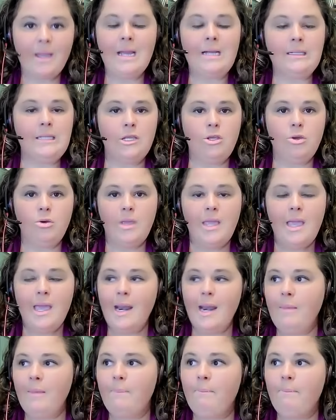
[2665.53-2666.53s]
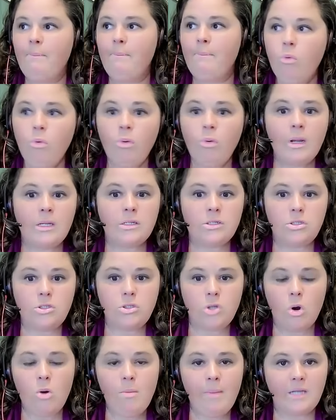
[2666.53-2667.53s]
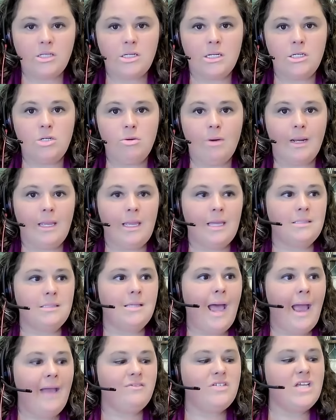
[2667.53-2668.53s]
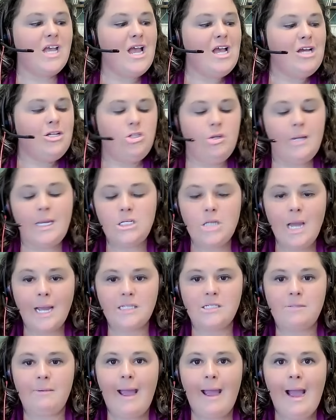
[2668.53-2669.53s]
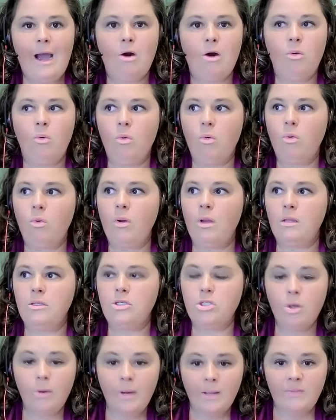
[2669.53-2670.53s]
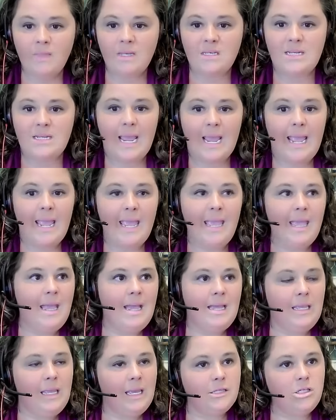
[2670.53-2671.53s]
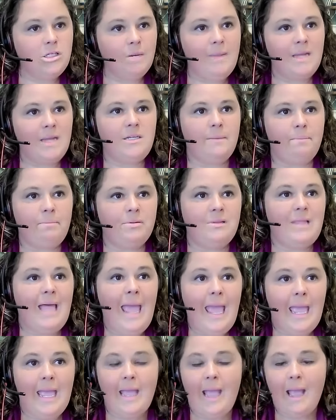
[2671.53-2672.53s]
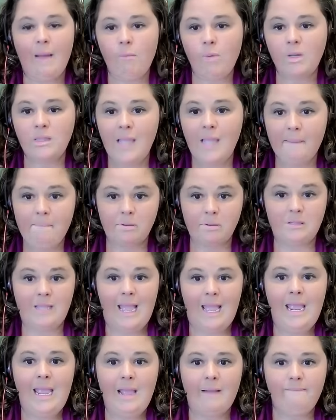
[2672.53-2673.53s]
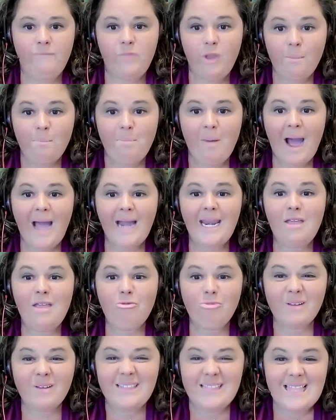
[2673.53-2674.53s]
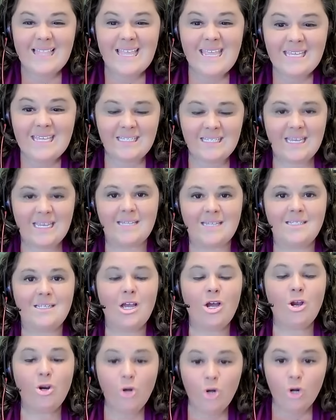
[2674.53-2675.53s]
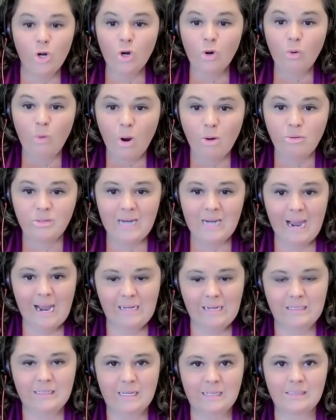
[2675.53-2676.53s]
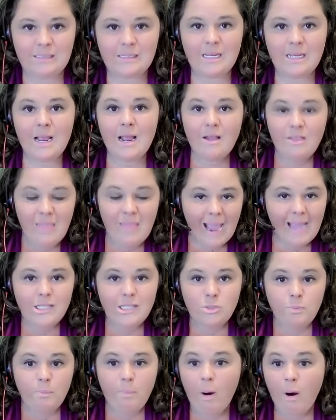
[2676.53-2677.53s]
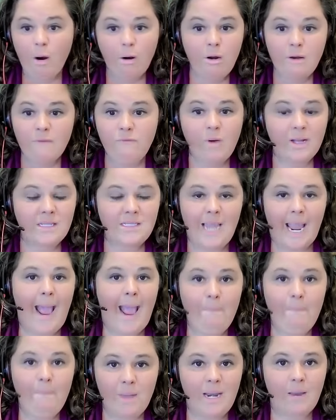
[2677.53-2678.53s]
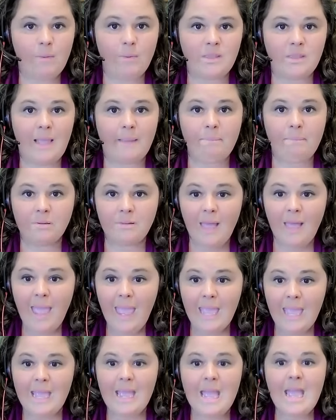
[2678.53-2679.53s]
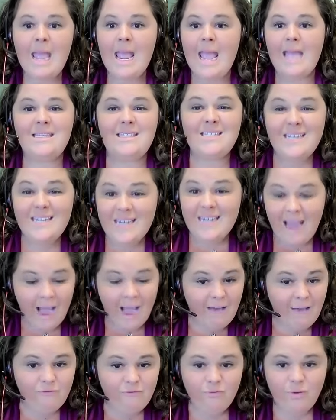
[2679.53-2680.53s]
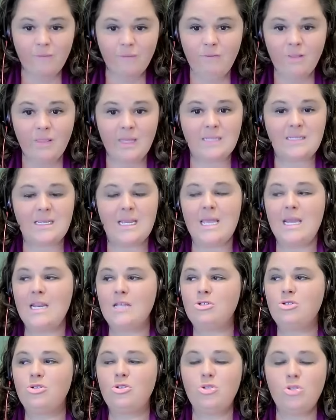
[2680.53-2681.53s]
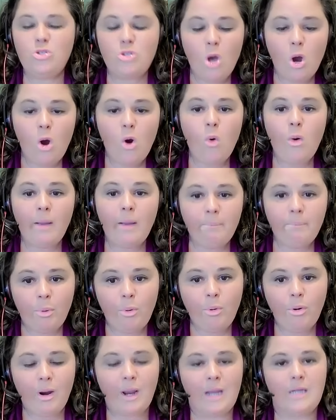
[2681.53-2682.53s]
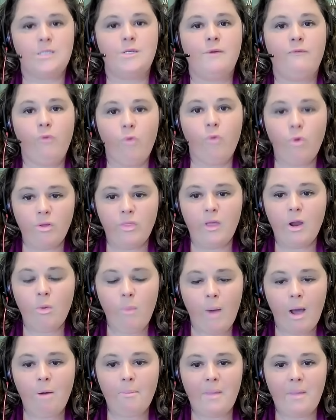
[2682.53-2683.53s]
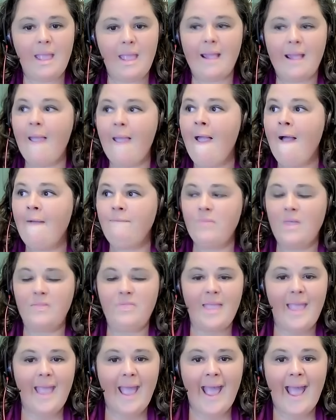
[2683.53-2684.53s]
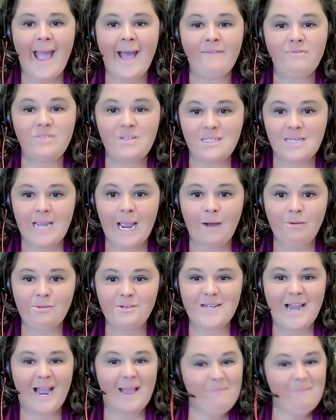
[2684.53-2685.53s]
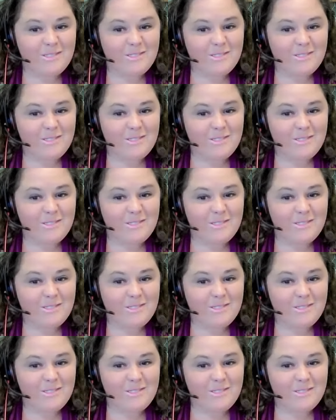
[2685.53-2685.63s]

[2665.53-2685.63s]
Like you cannot be pouring so much into our kids' lives. So he talks about how during the day, kids are meant to play. And when they play, their body releases neurotoxins. That's part of what's happening when they play. It's not frivolous. It is so important for their well being that they have downtime.